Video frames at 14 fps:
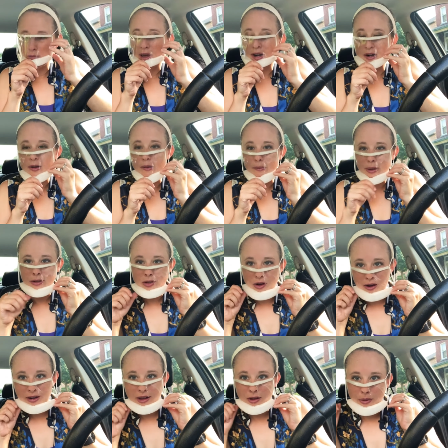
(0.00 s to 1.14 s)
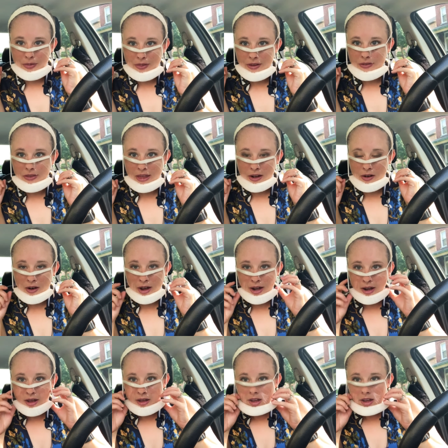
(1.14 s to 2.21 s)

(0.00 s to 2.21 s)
better, me talking with this thing on